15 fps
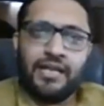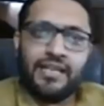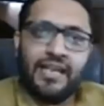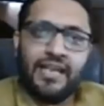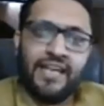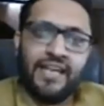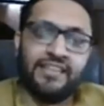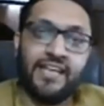
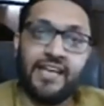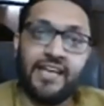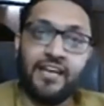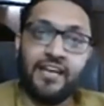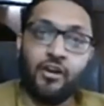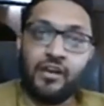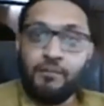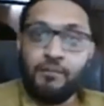and then I
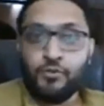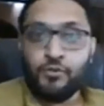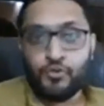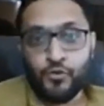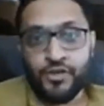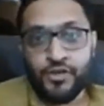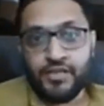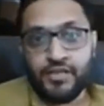got an
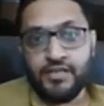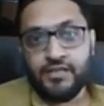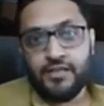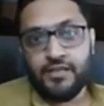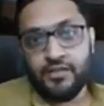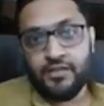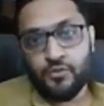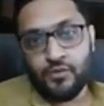opportunity
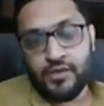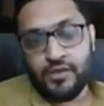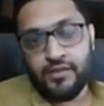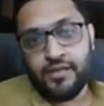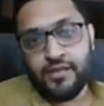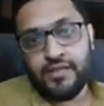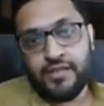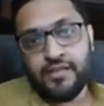you know
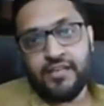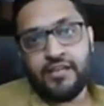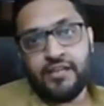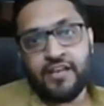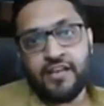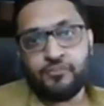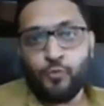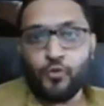in, in in
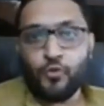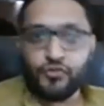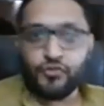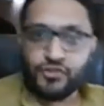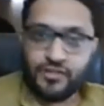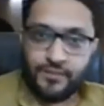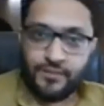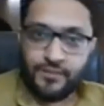
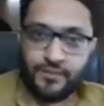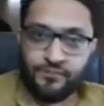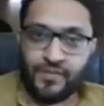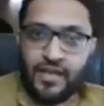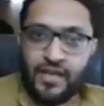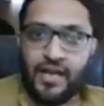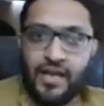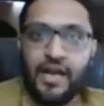exports.
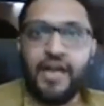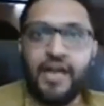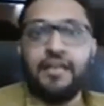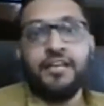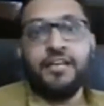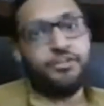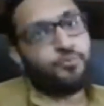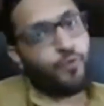I
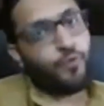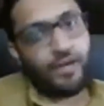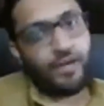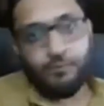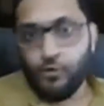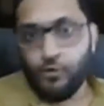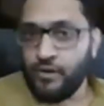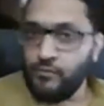learned more and
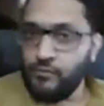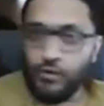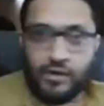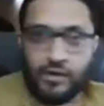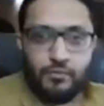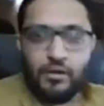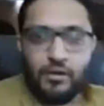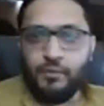more and more
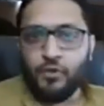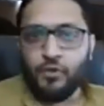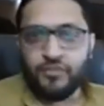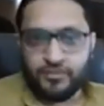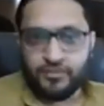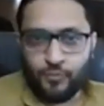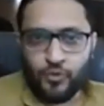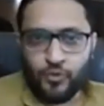and more about
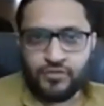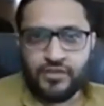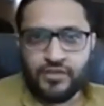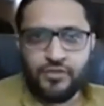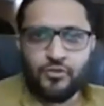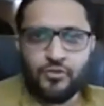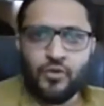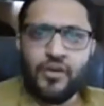exports. And
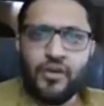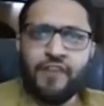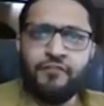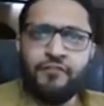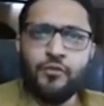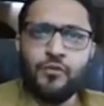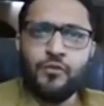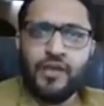you know if
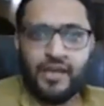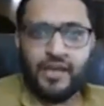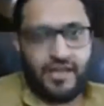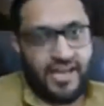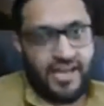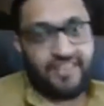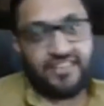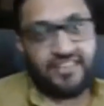you
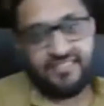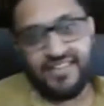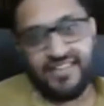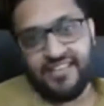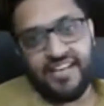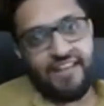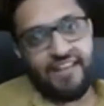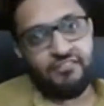as I said
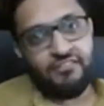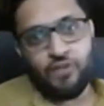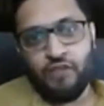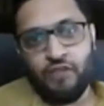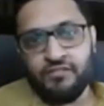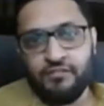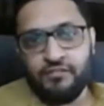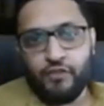that I was
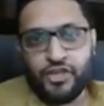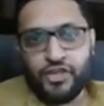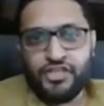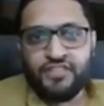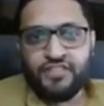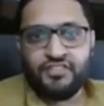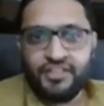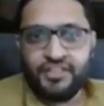always a
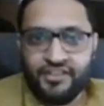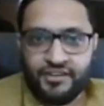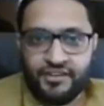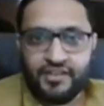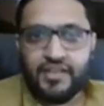voracious reader